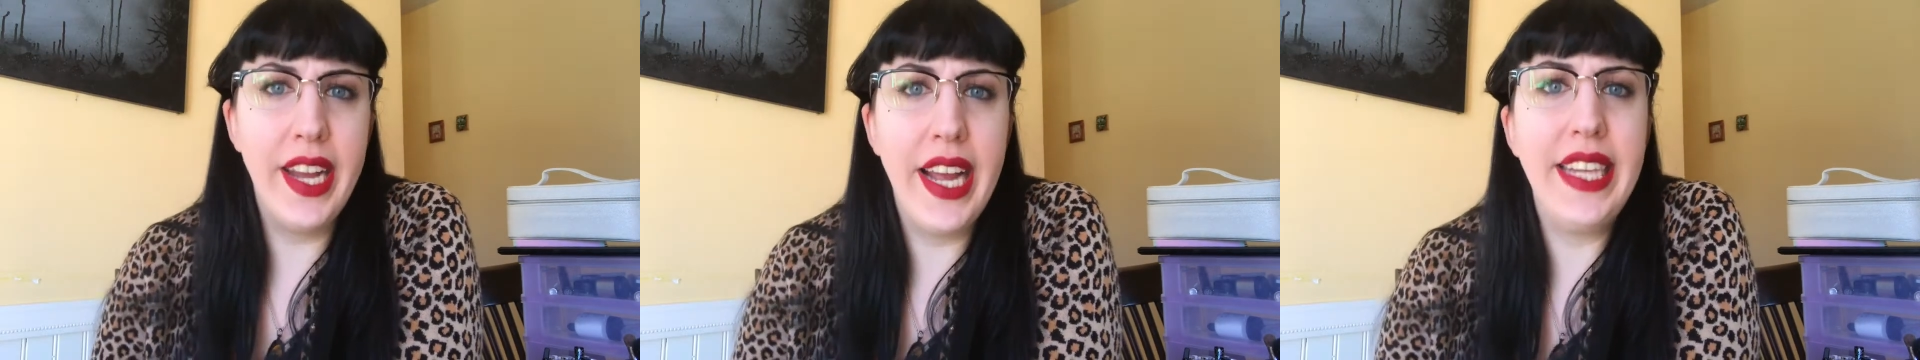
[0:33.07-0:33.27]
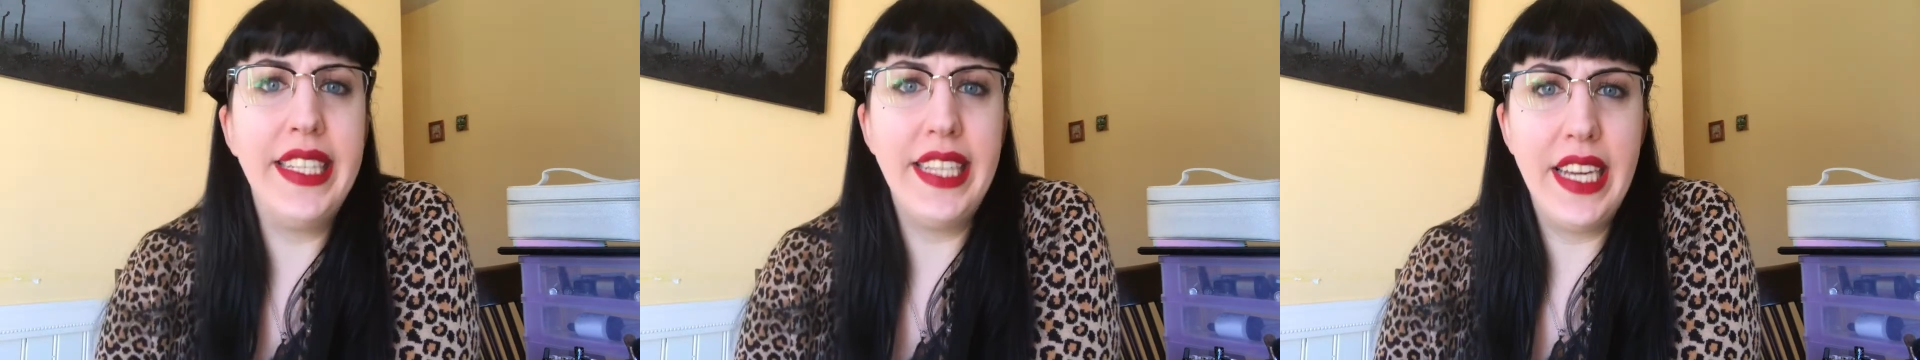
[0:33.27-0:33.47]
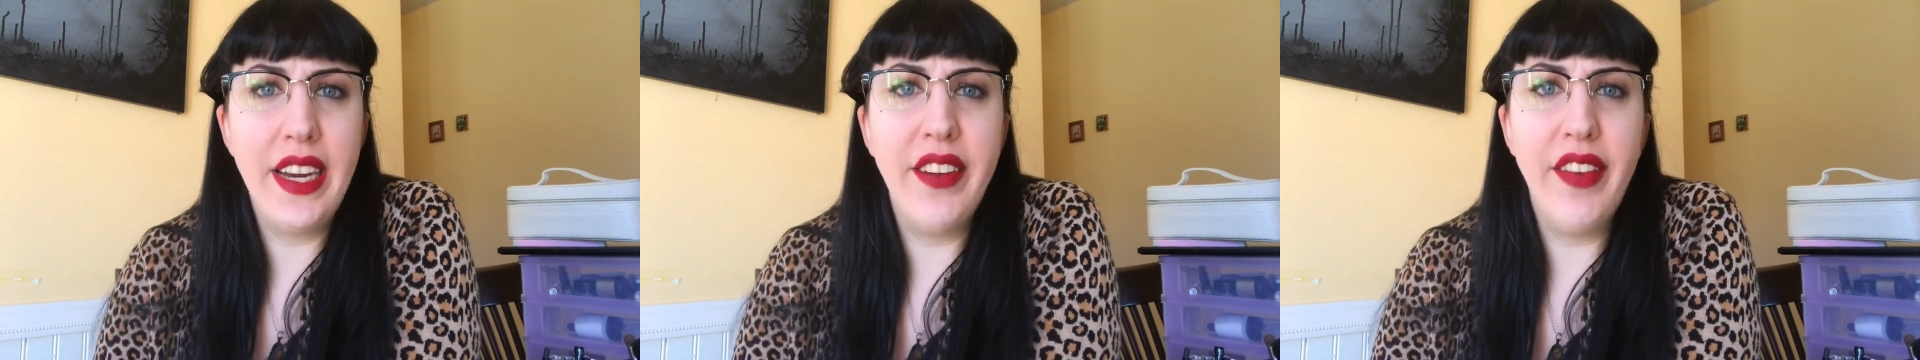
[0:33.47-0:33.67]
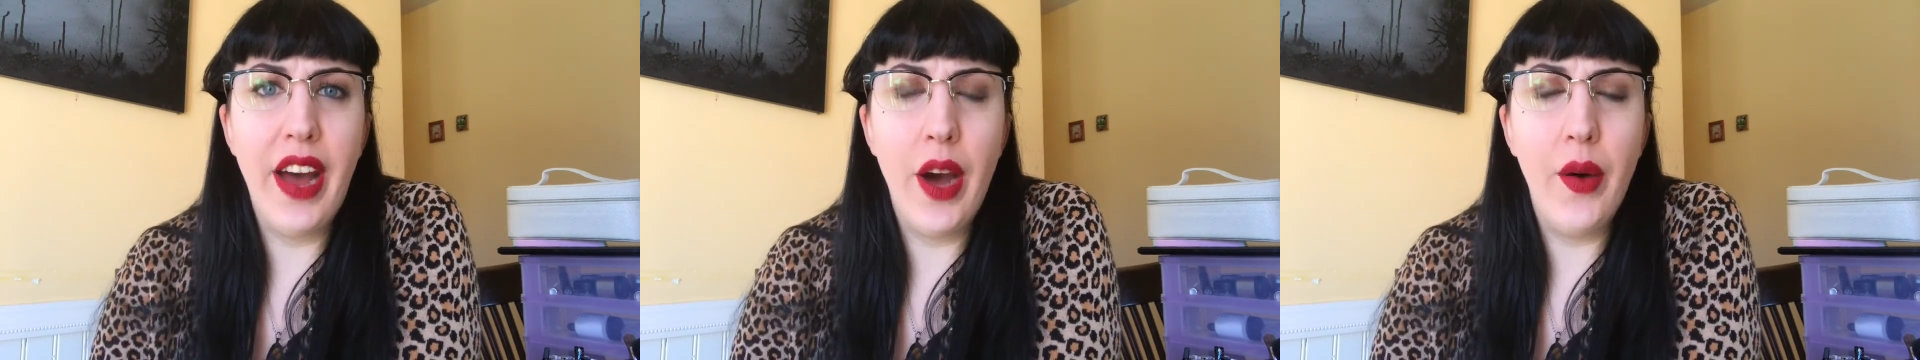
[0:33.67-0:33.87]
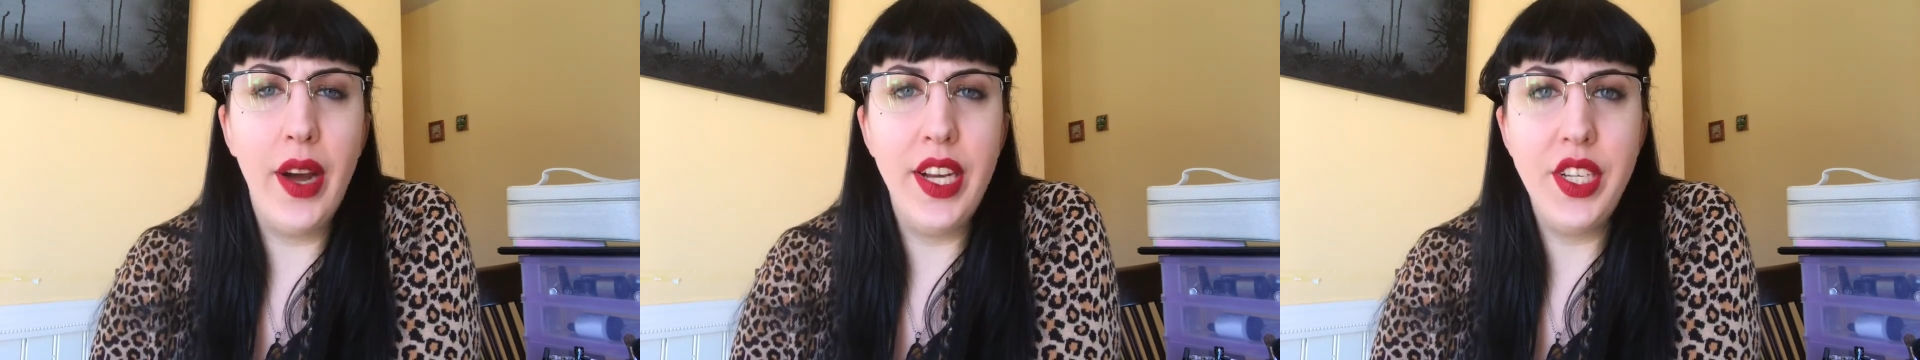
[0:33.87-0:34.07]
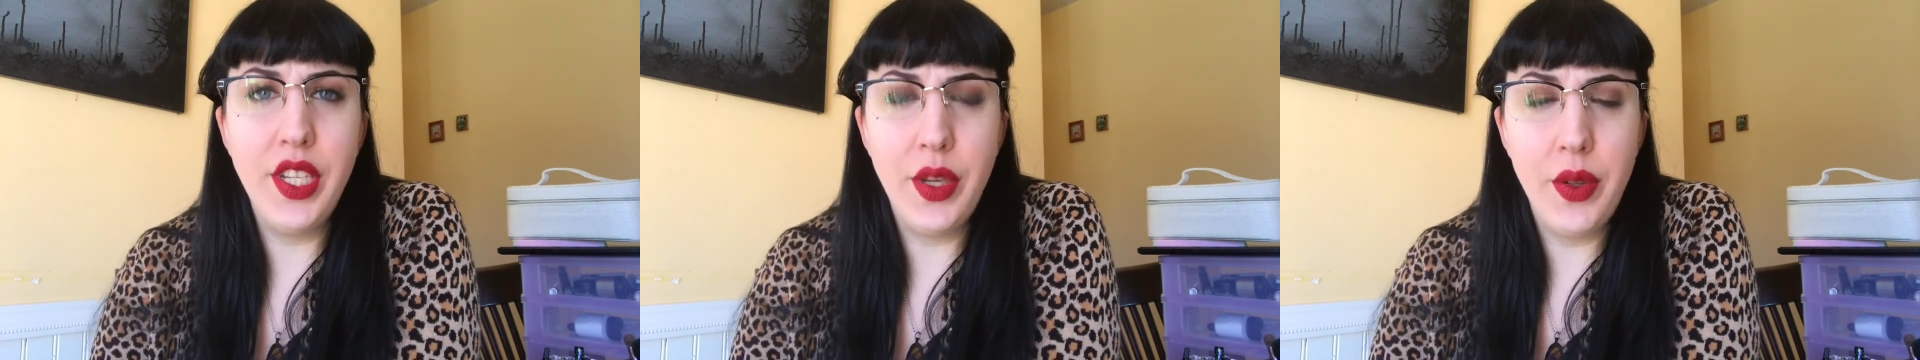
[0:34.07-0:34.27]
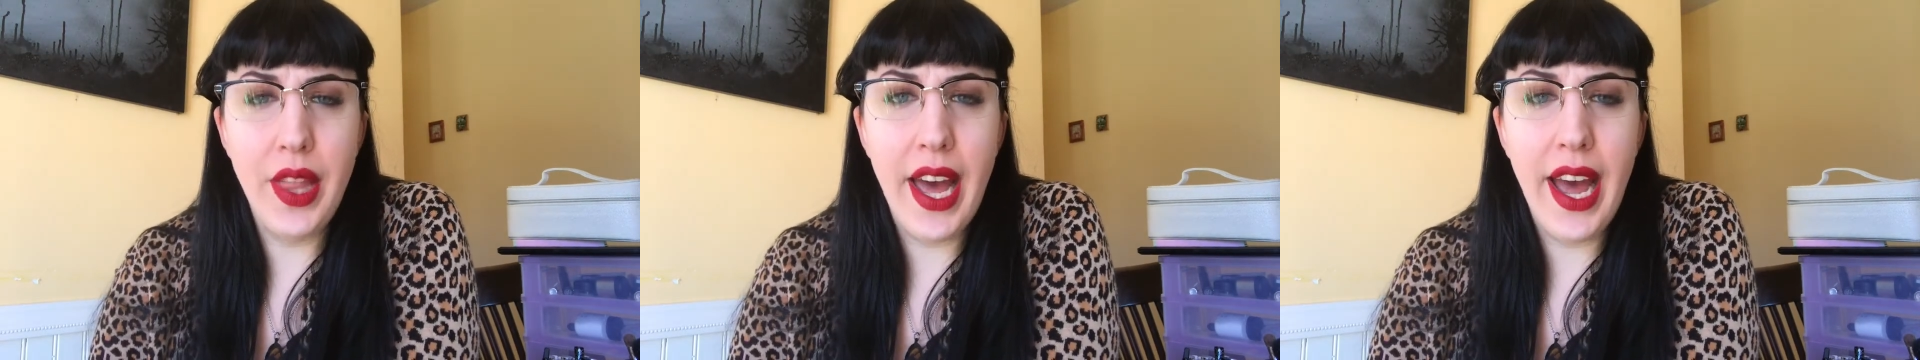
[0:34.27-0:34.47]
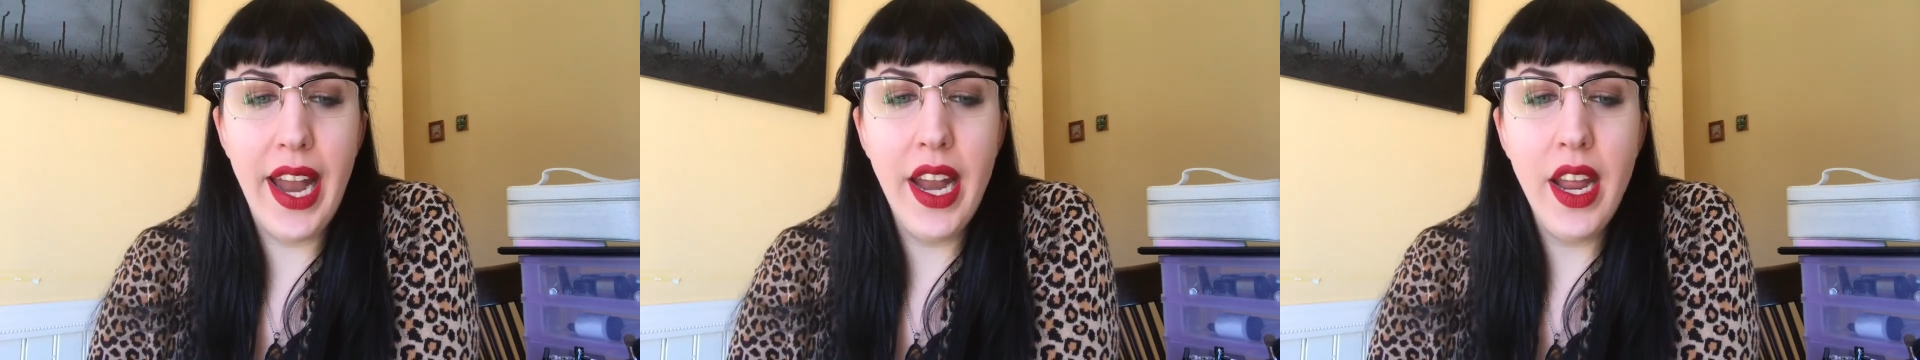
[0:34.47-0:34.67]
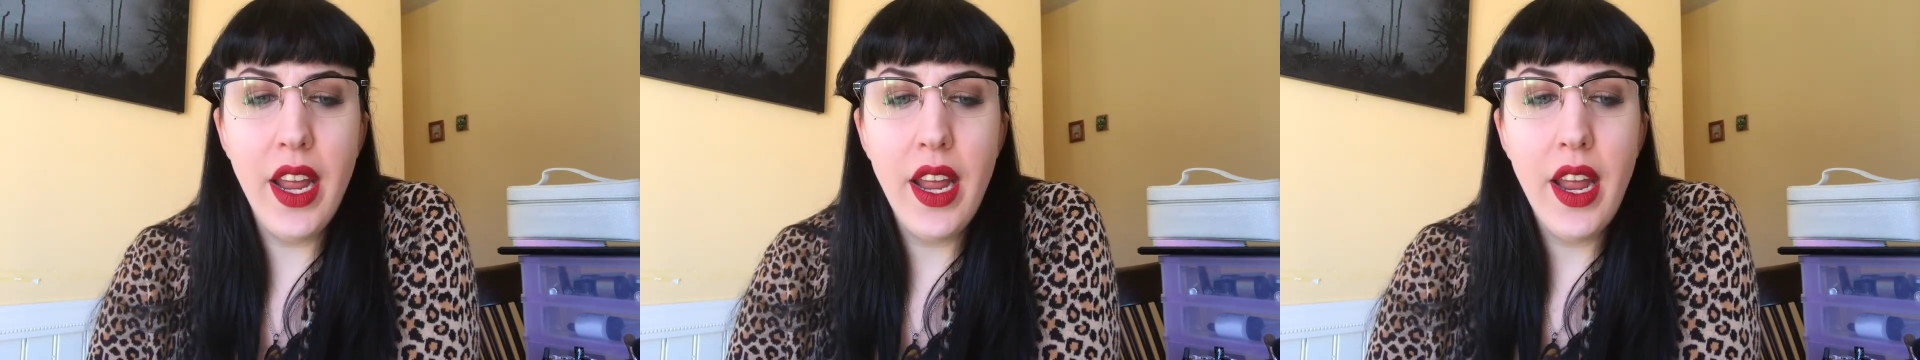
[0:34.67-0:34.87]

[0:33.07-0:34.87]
idea of how I do that.